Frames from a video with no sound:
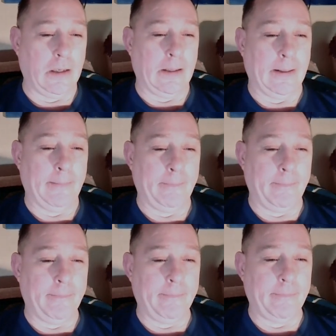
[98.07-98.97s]
um,
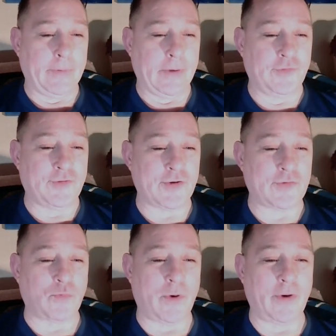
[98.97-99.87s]
was
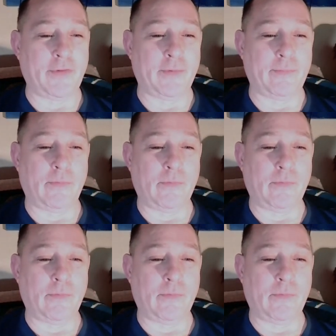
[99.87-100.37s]
just one of the